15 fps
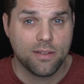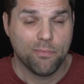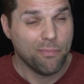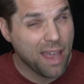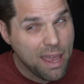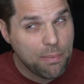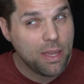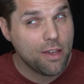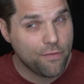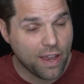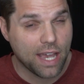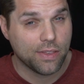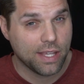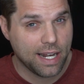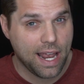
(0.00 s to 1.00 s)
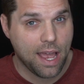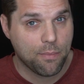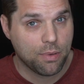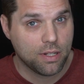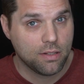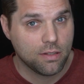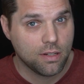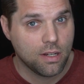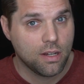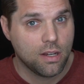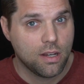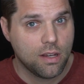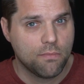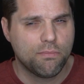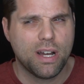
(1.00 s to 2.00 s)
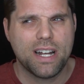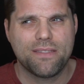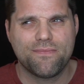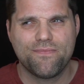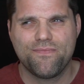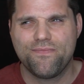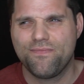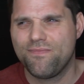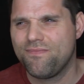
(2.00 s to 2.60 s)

Maybe you've had that happen, but